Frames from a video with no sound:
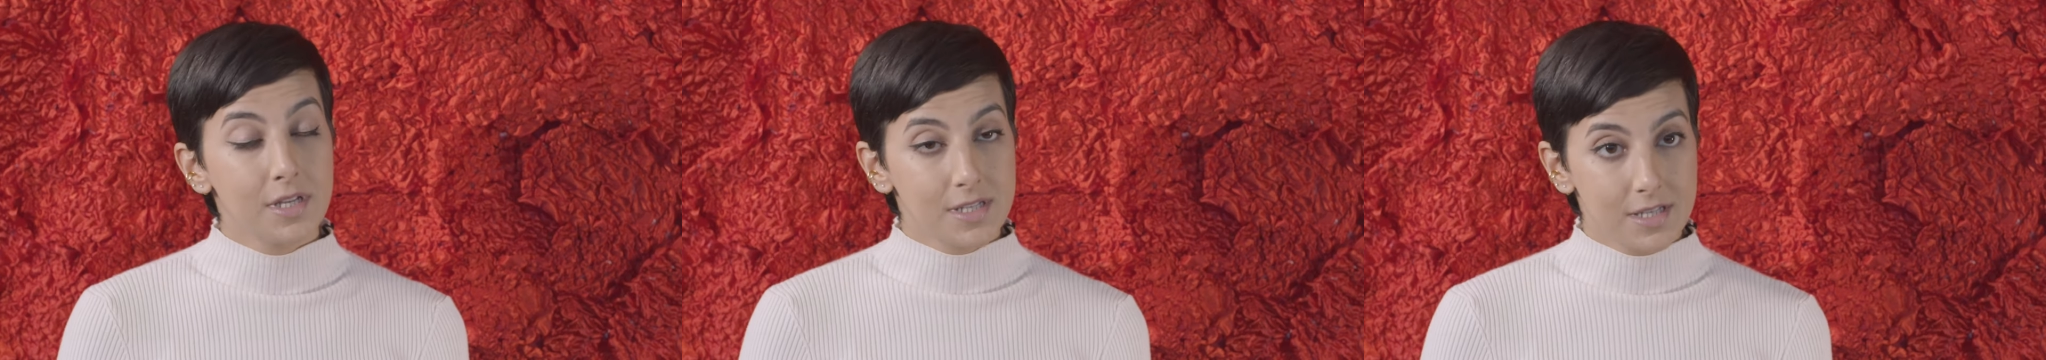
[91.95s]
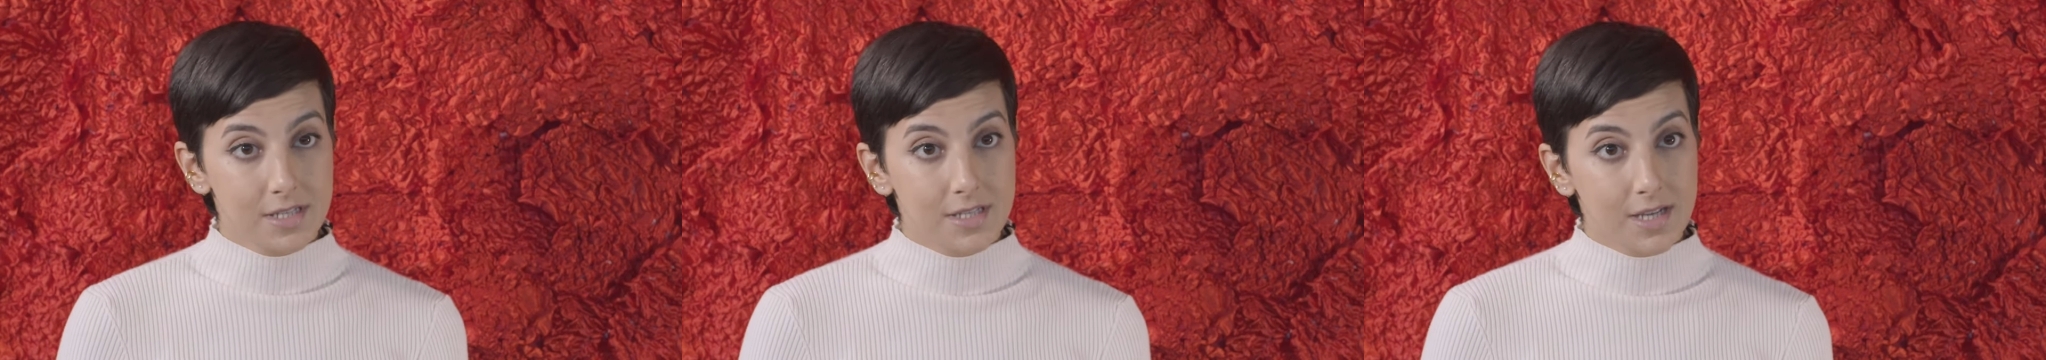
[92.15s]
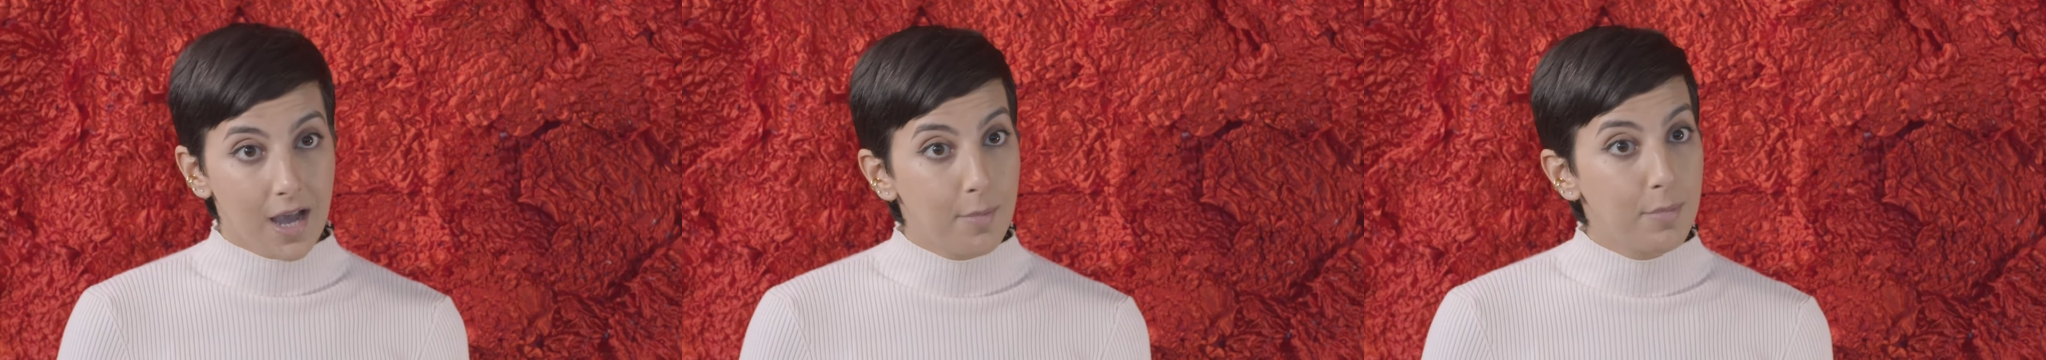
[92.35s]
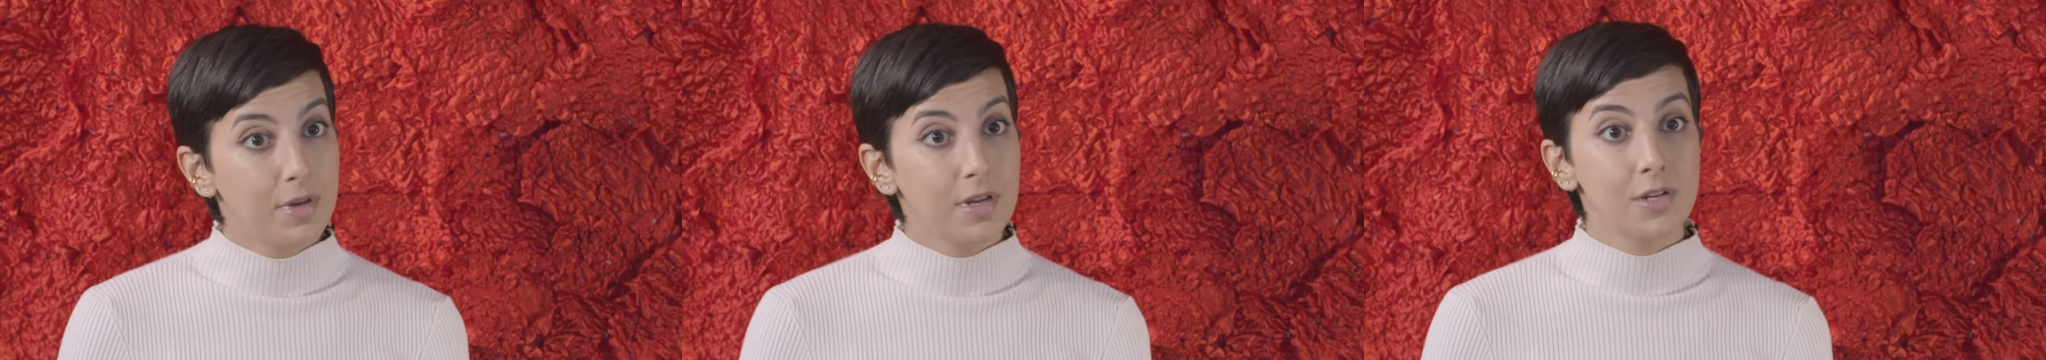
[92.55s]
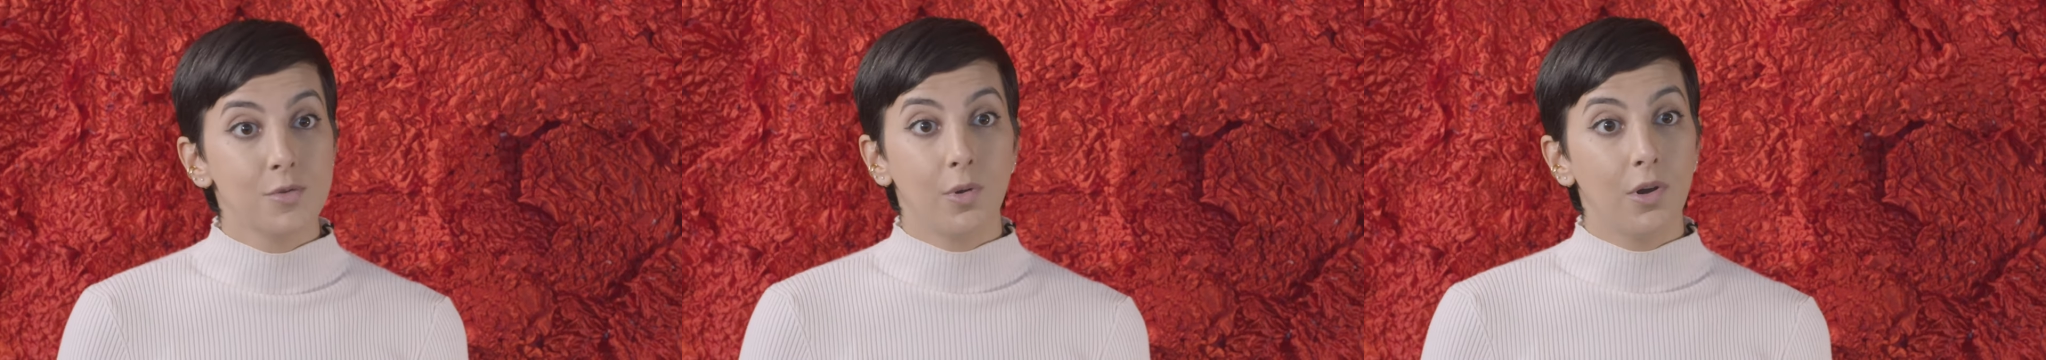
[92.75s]
This is
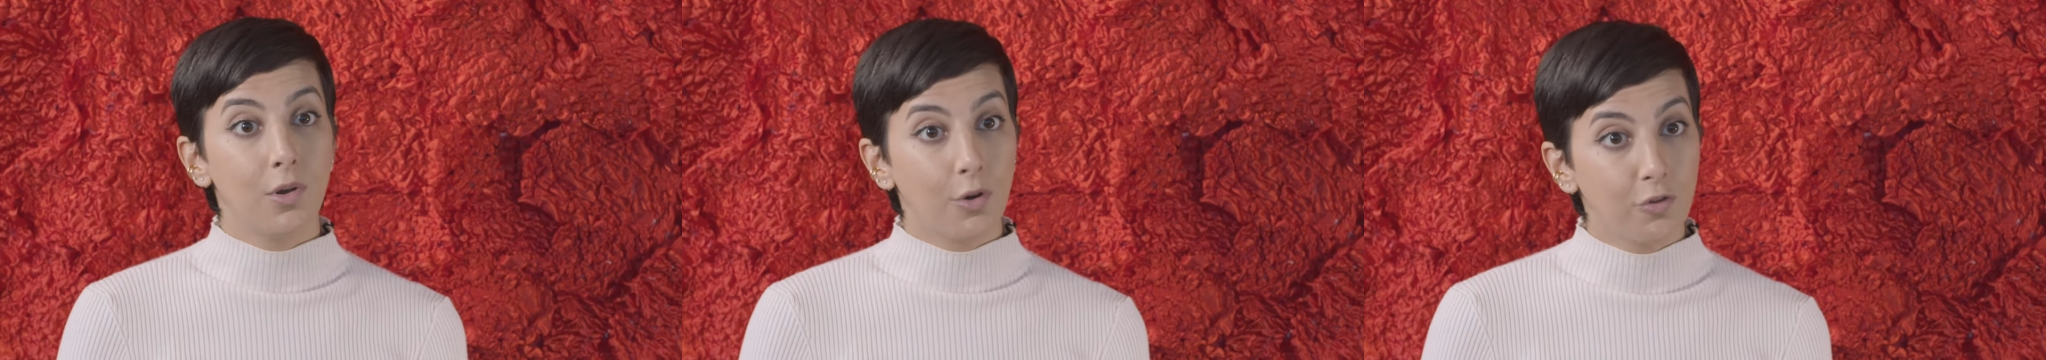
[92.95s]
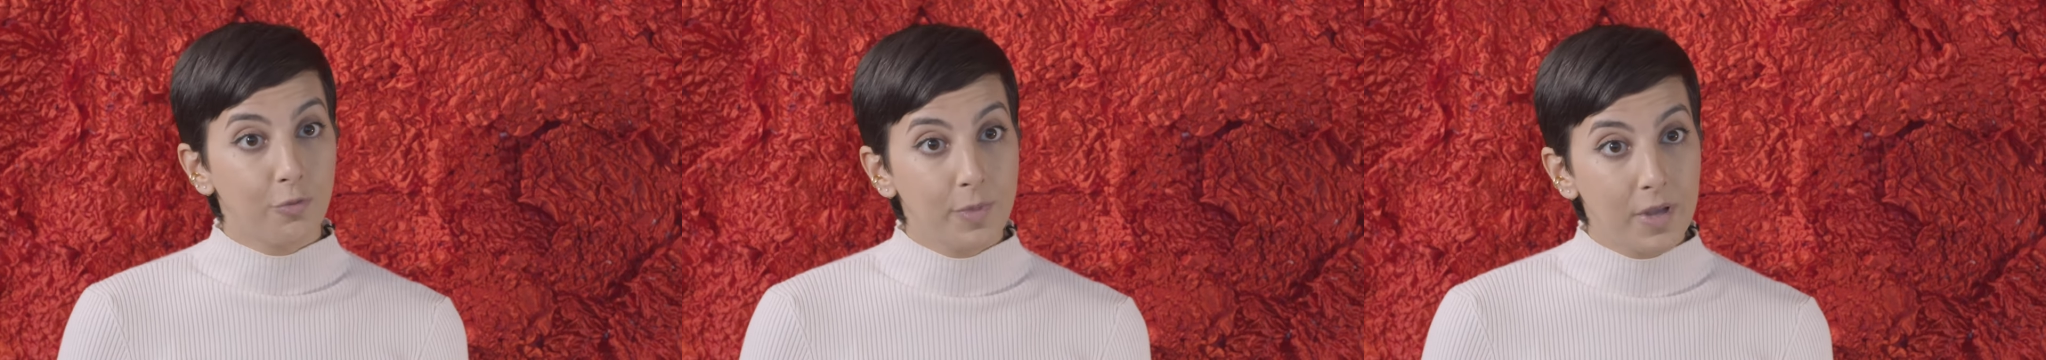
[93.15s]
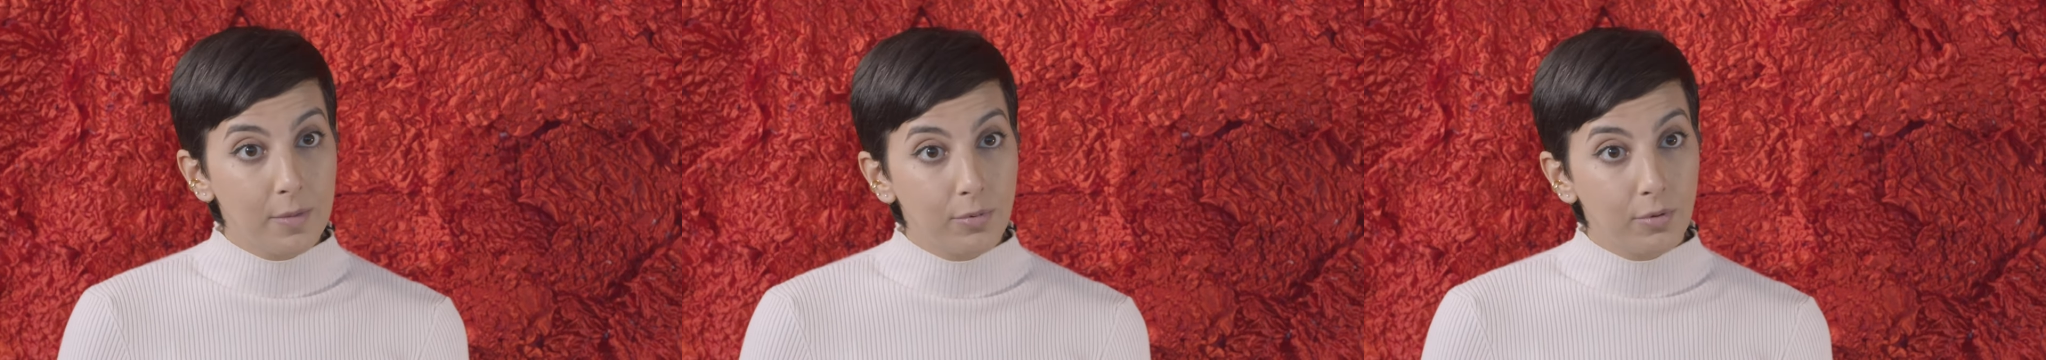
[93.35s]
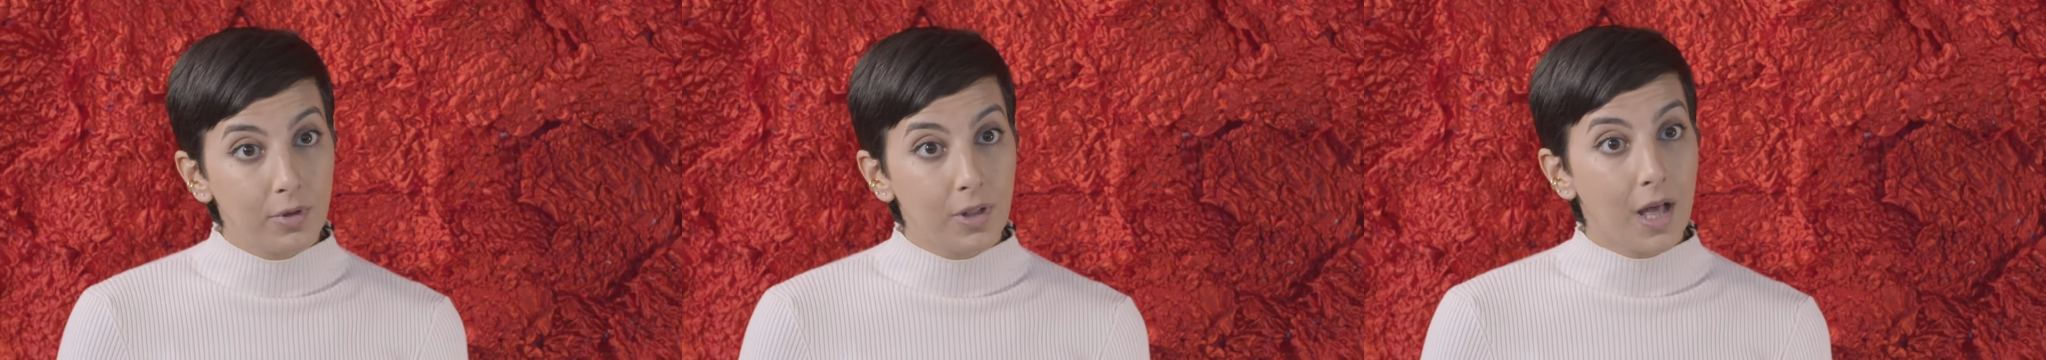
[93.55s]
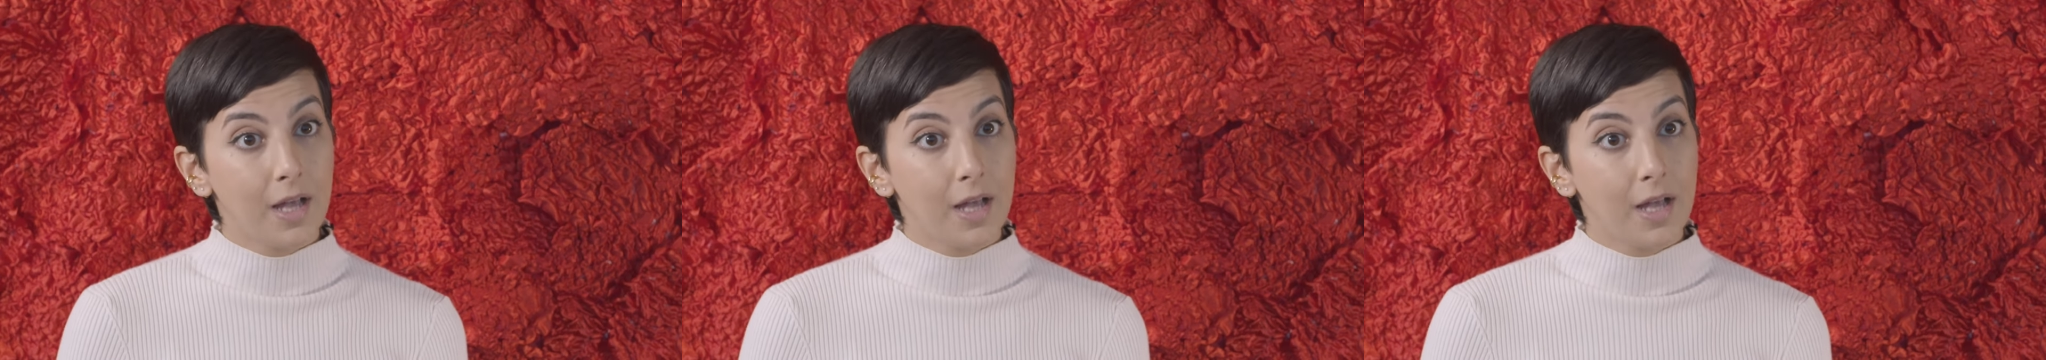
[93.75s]
happening to a lot of people,